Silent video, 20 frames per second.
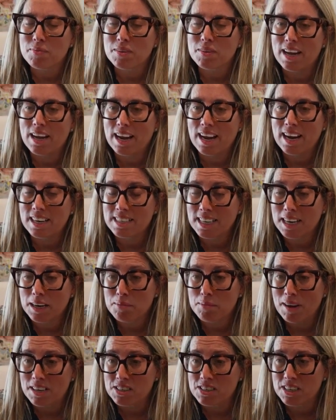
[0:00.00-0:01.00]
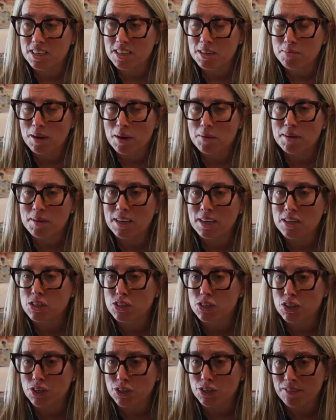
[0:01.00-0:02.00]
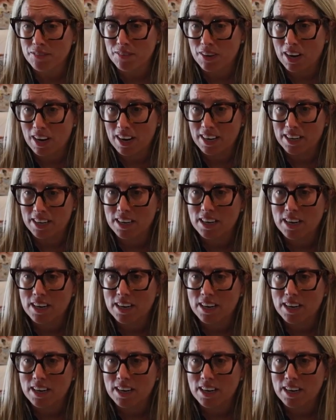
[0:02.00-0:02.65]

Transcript: Andy had mentioned about being certified